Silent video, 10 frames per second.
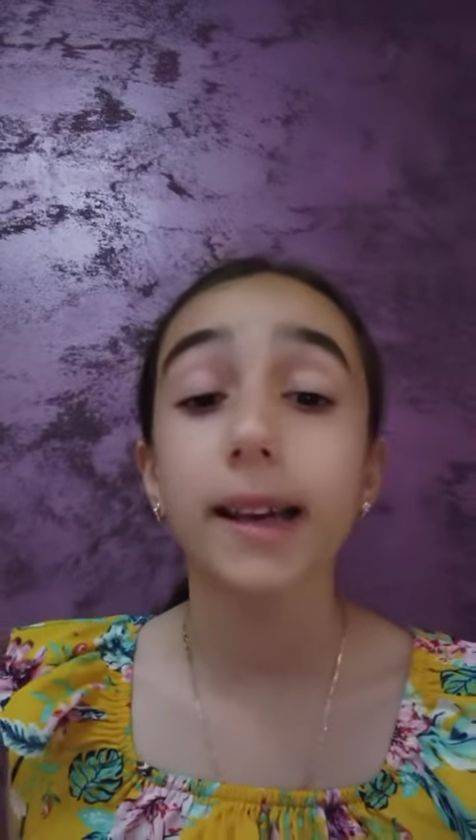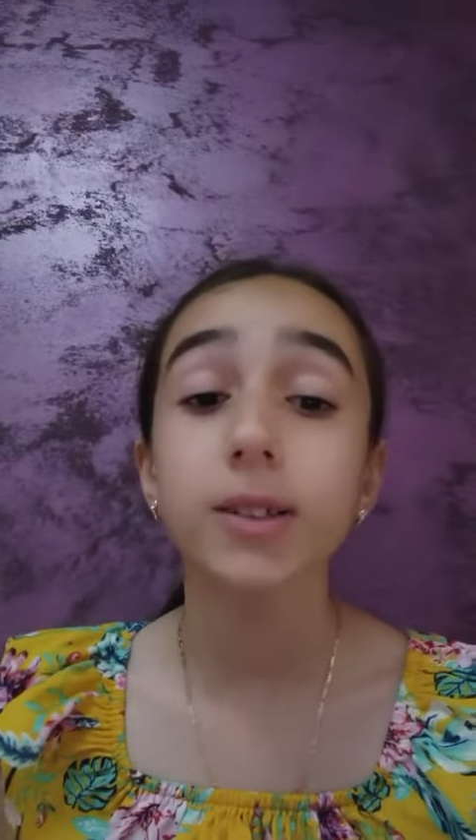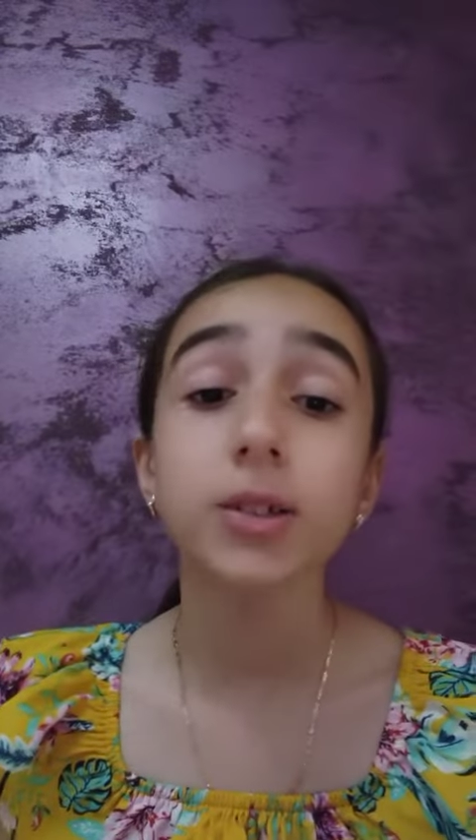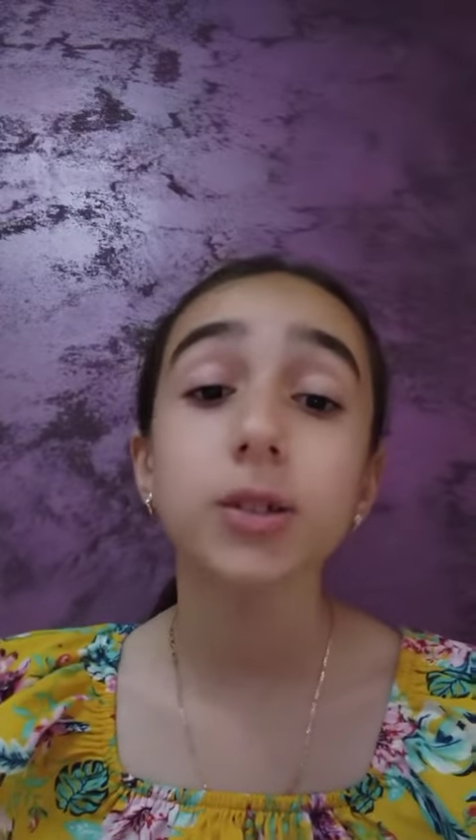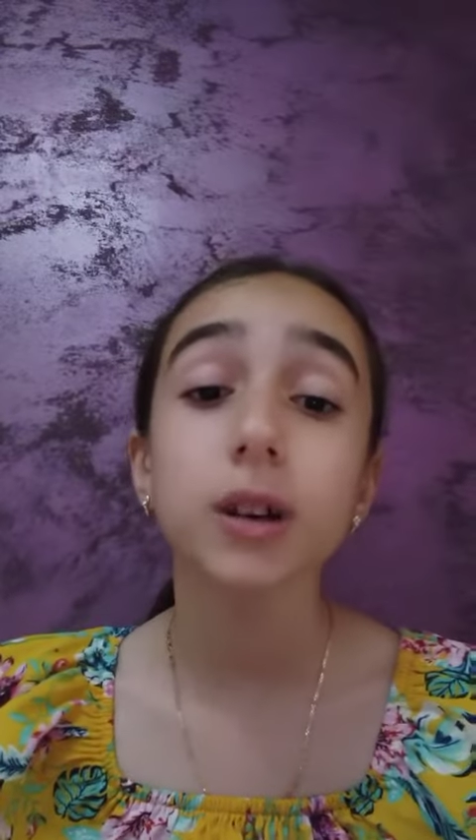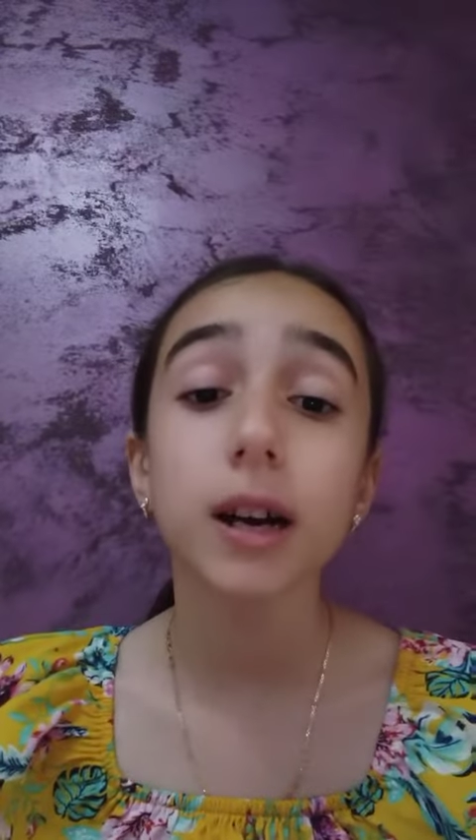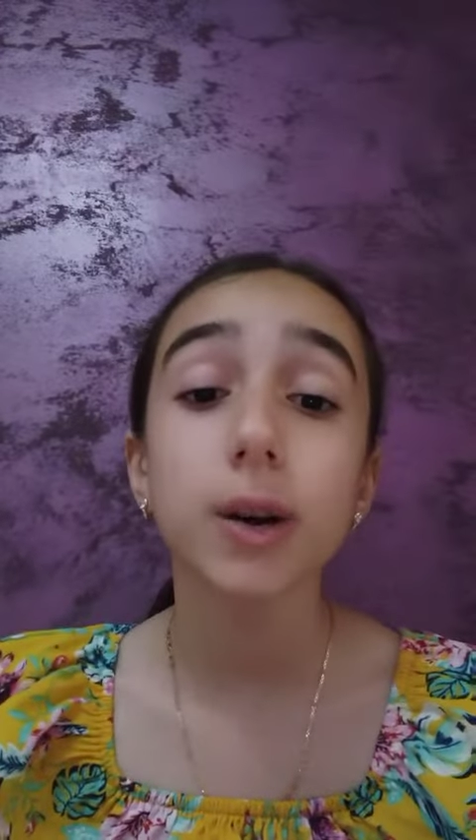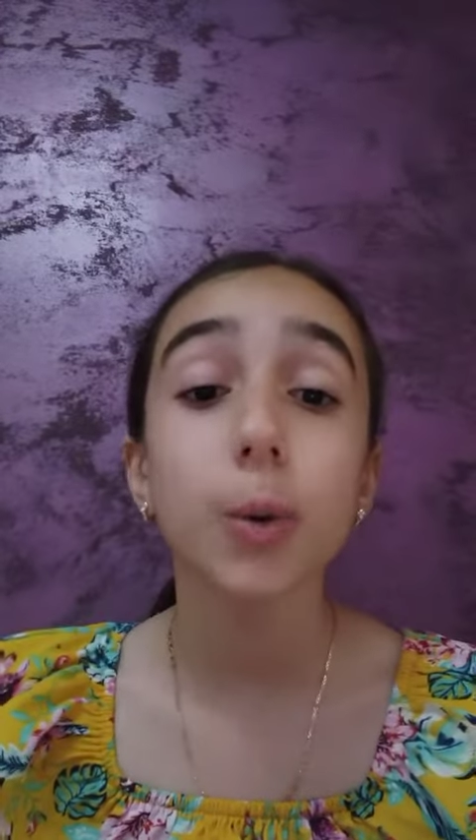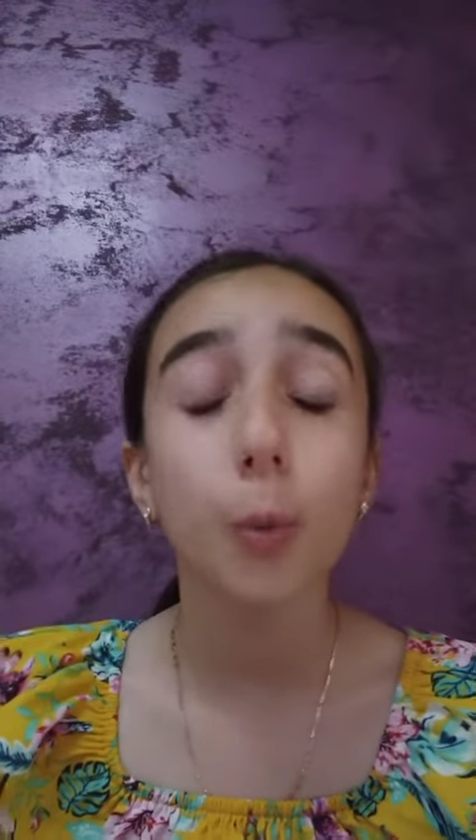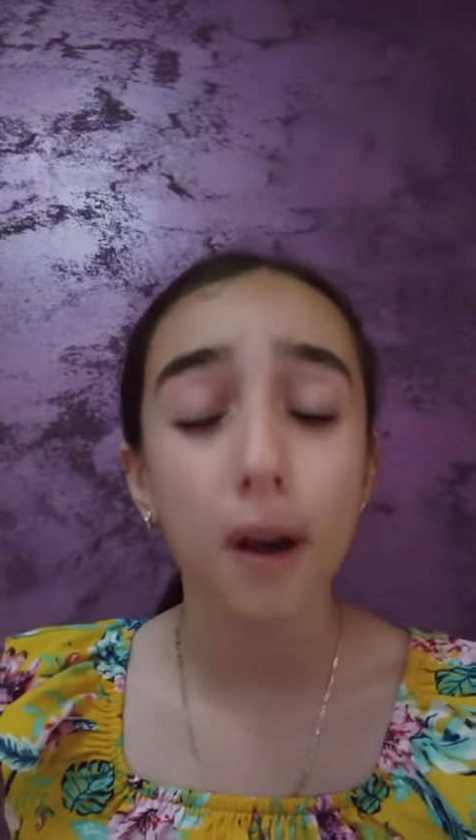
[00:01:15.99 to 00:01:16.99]
to learn
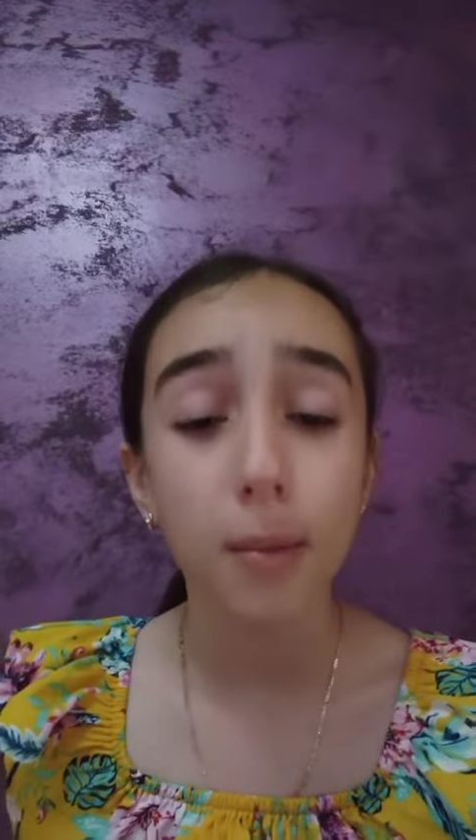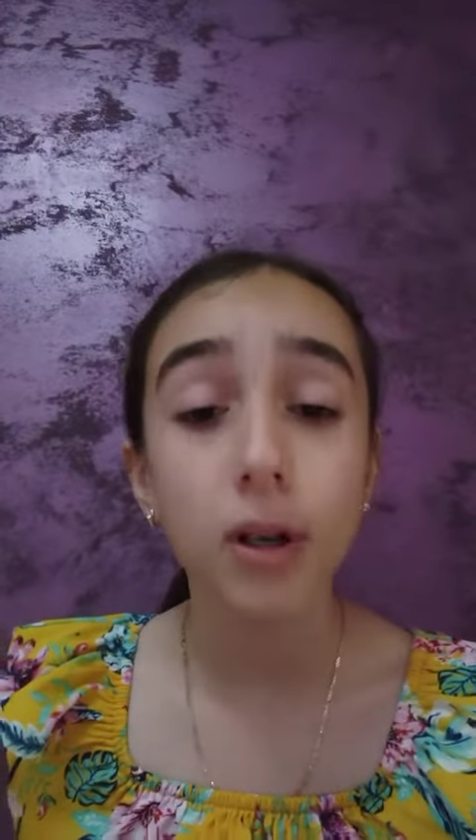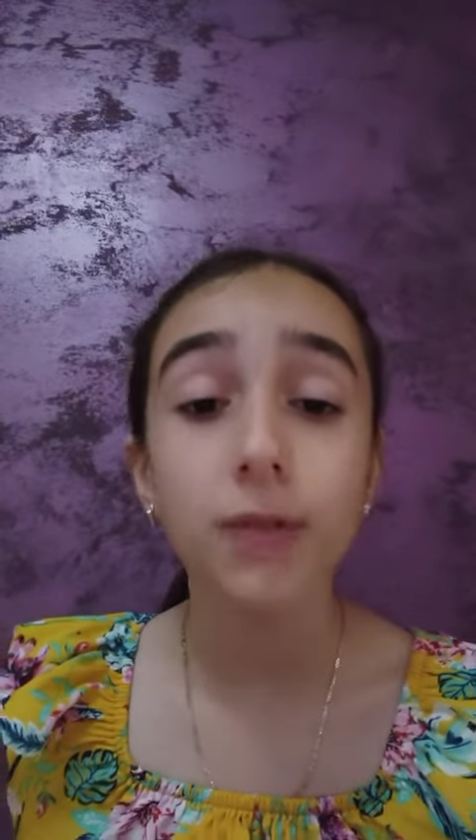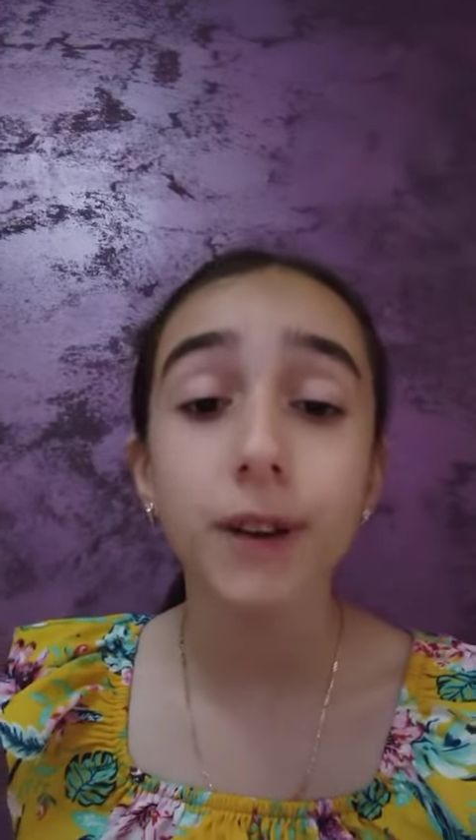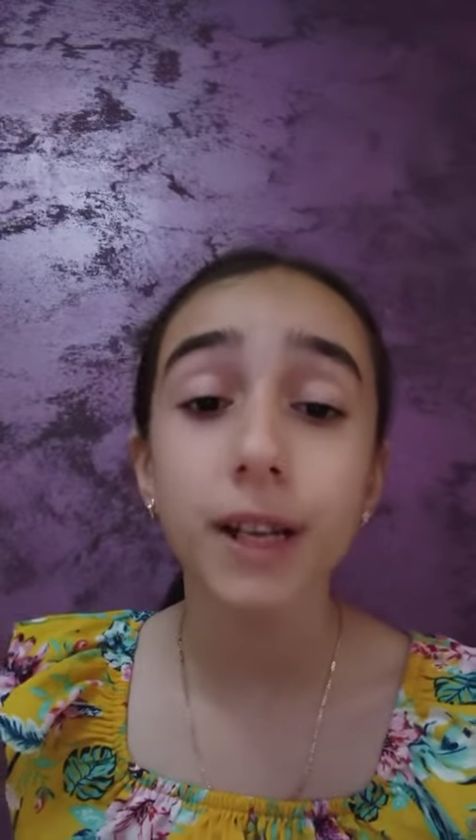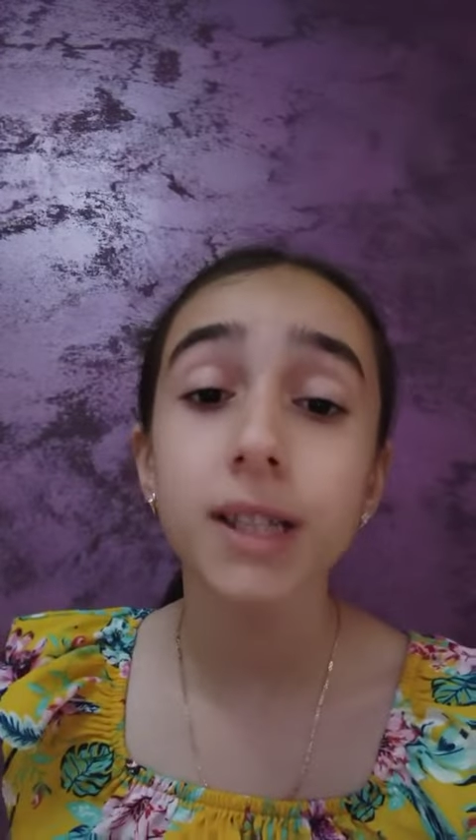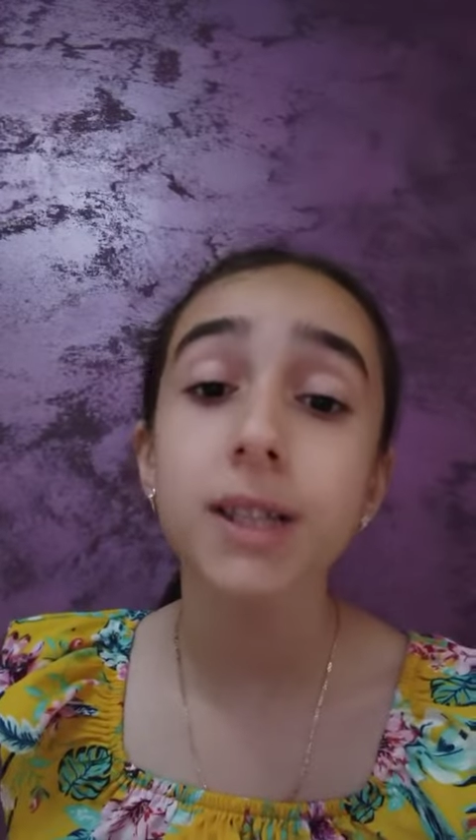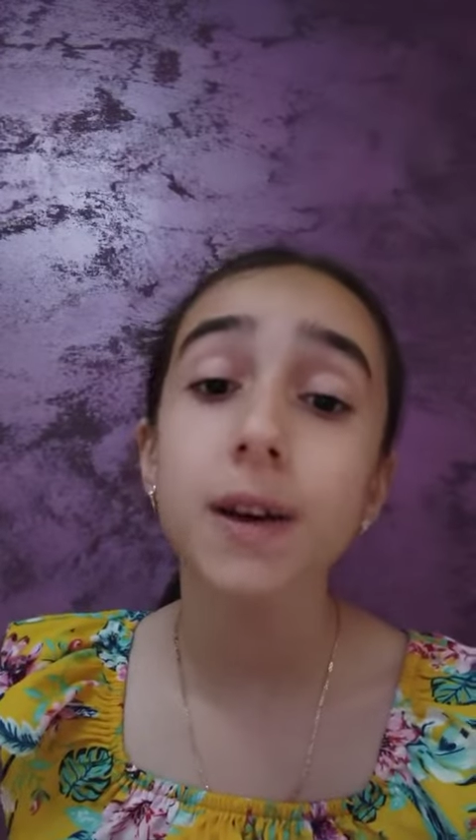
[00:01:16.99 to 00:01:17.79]
way more things